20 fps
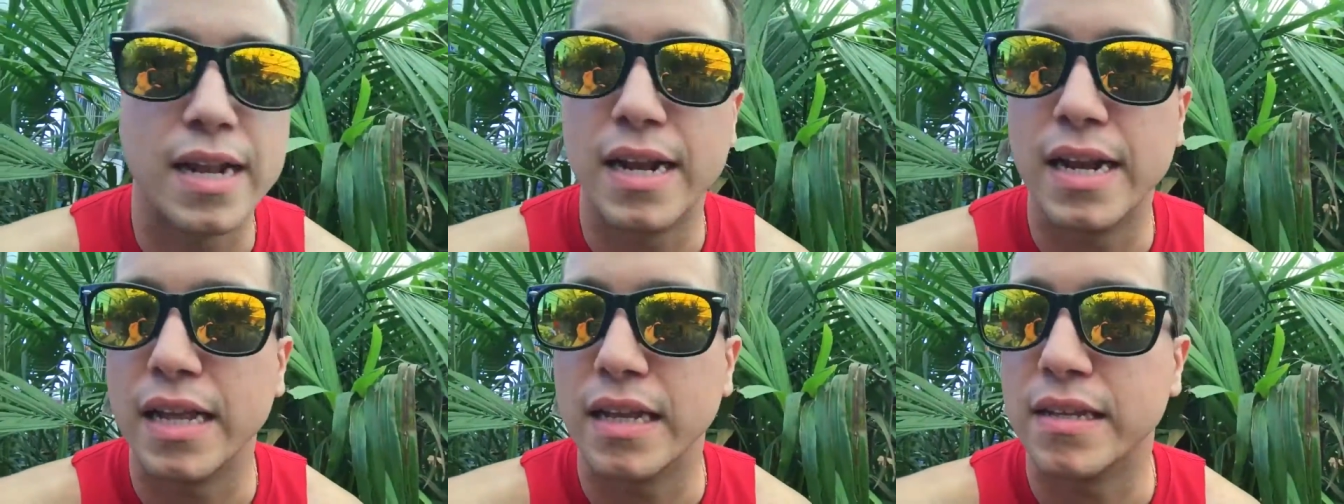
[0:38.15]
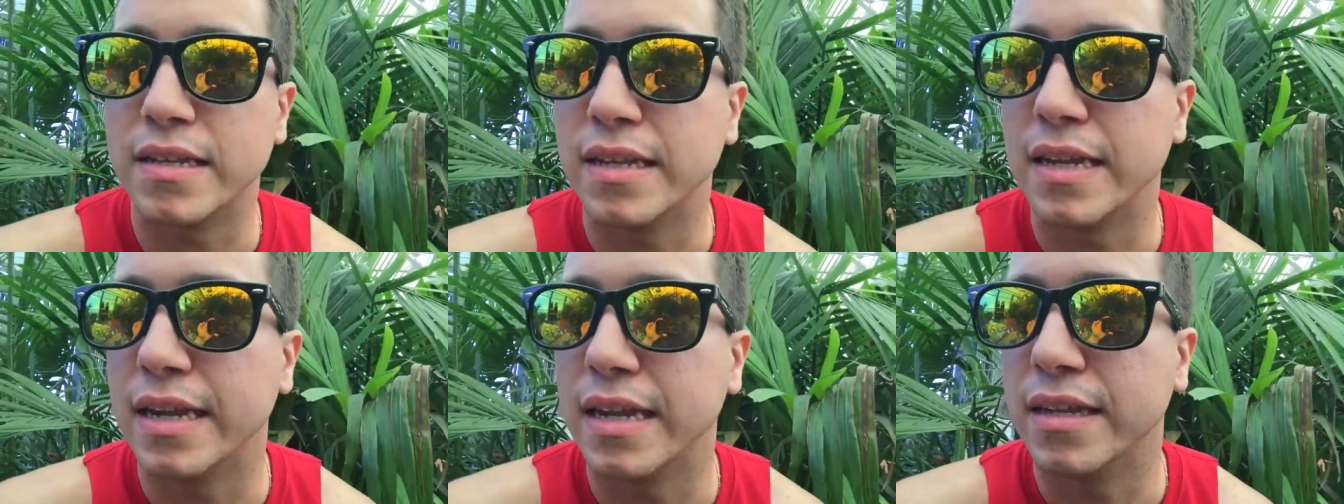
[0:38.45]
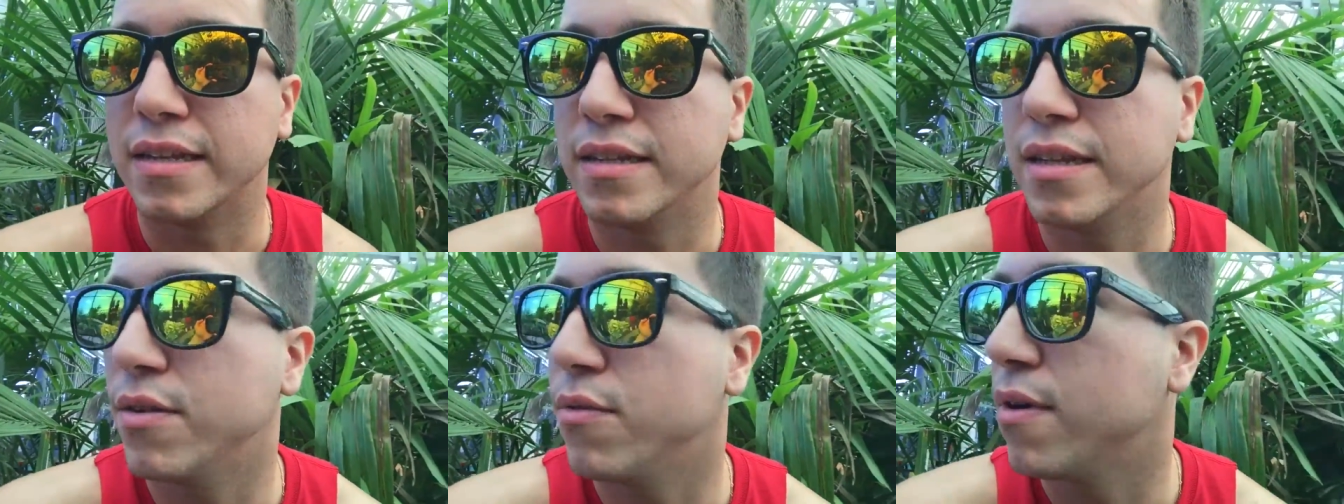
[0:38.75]
let's
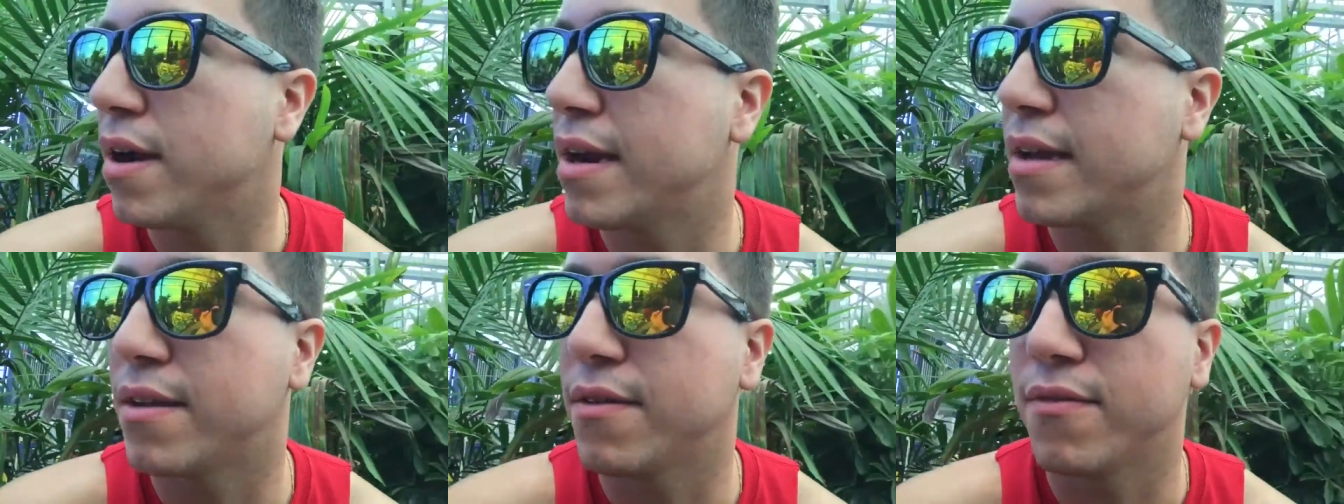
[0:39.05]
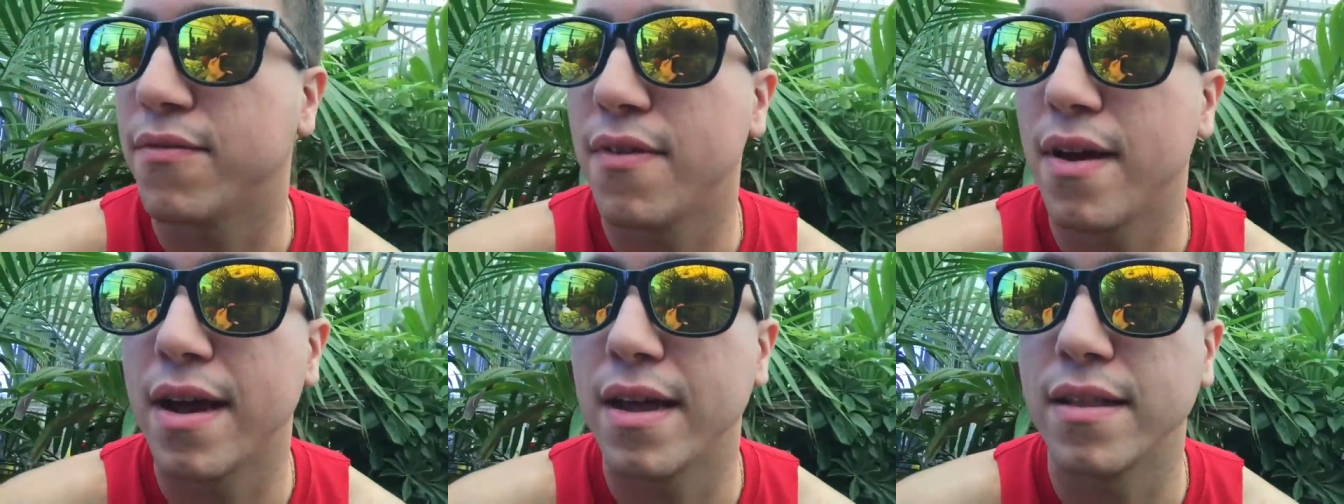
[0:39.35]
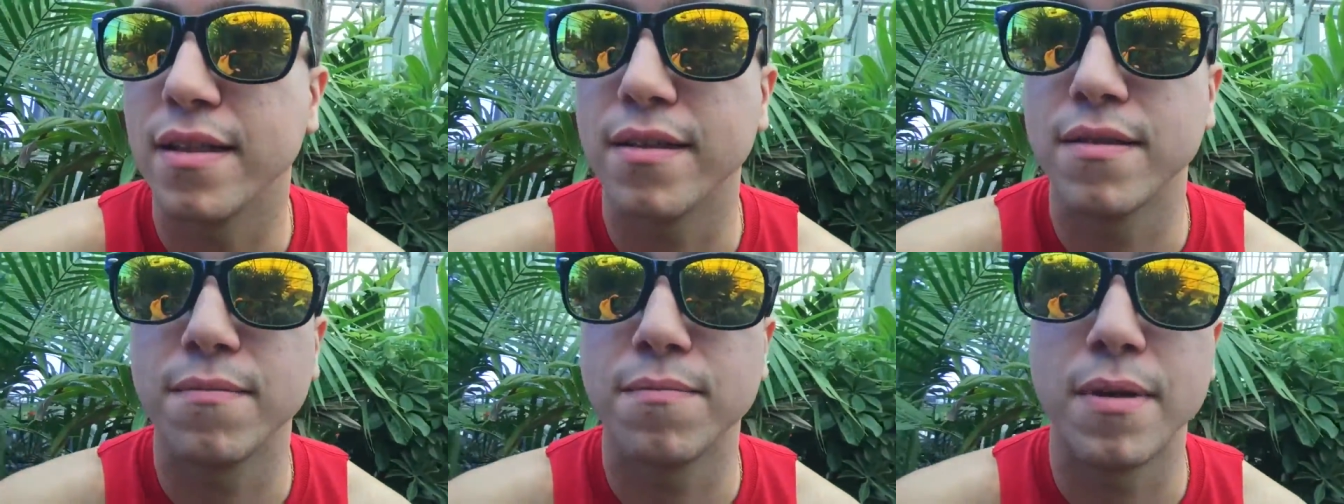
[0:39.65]
see where I can
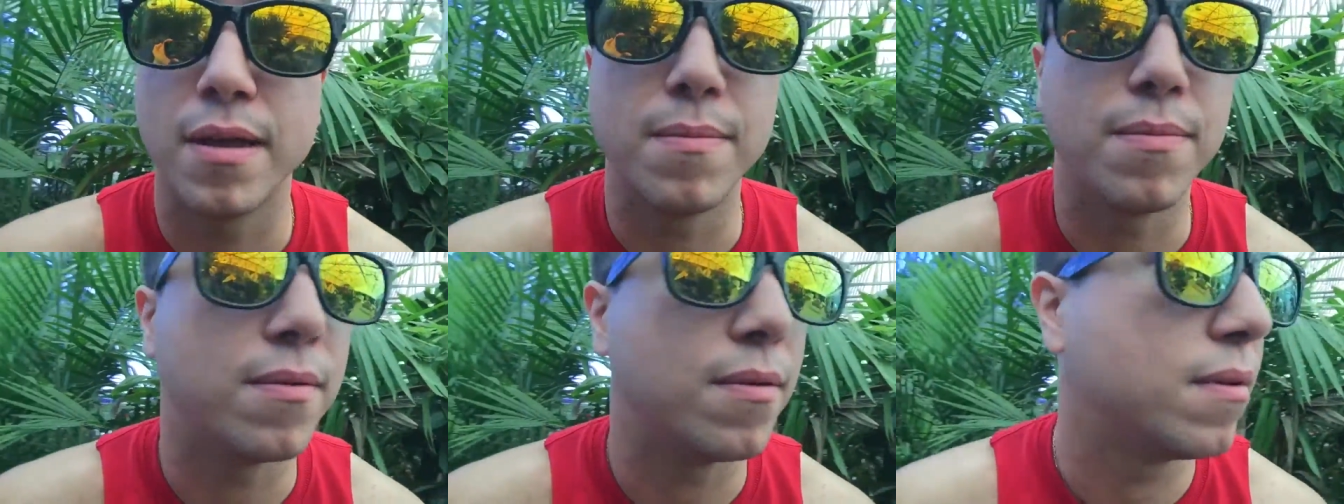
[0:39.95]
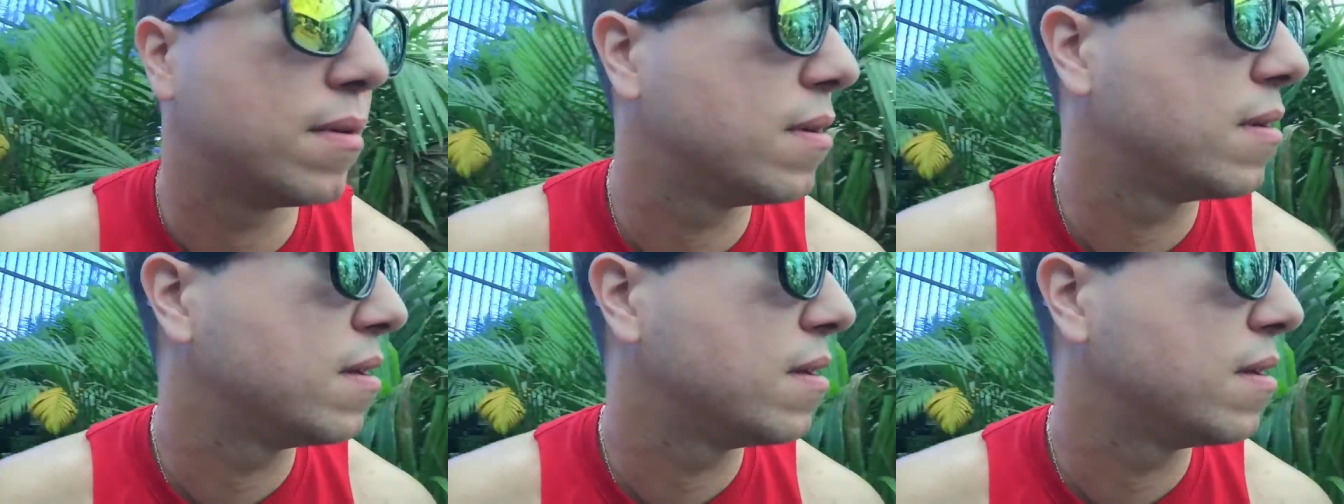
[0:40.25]
find these people.